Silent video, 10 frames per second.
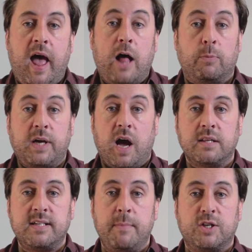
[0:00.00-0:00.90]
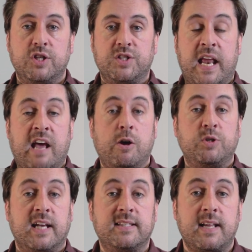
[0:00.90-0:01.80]
help cut emissions in our own
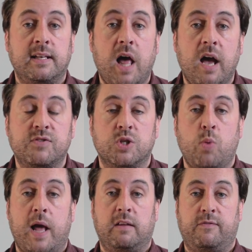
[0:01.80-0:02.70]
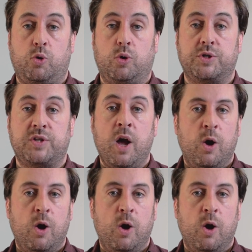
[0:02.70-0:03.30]
day-to-day lives as well, of course.